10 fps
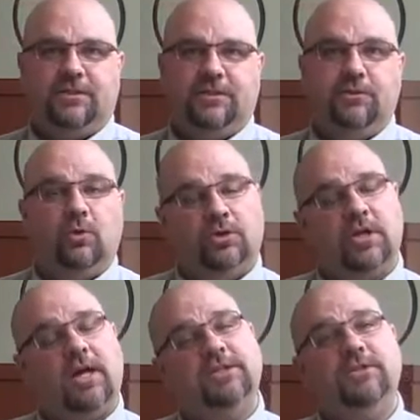to you or
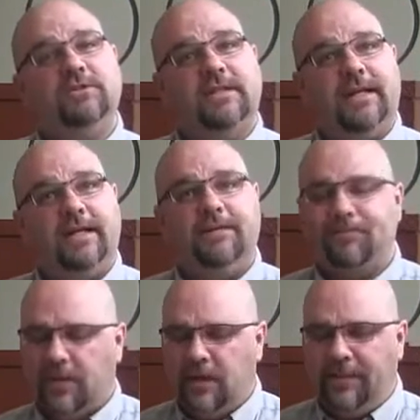talk to you today
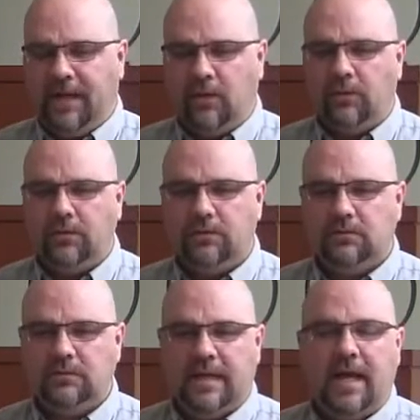about
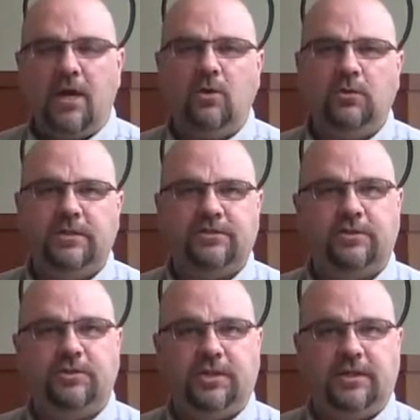how an
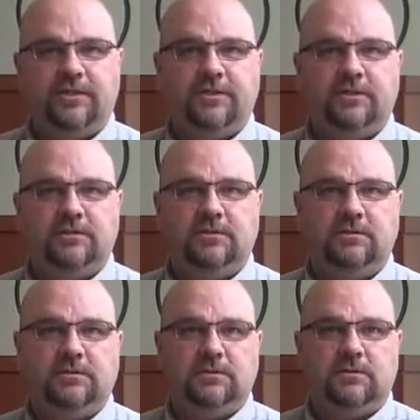association
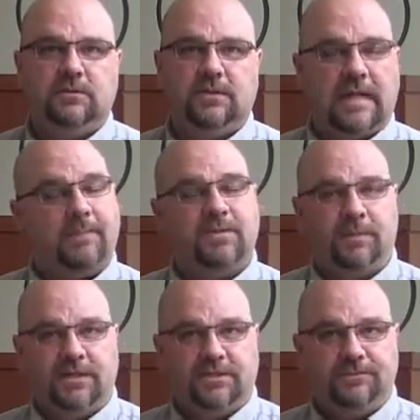adopts a
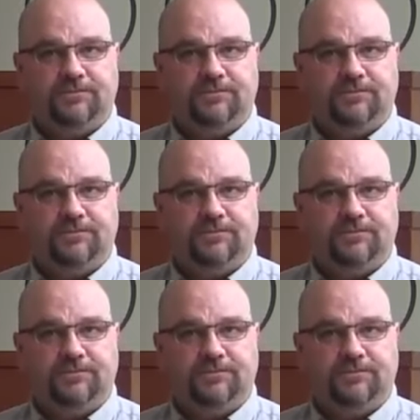budget,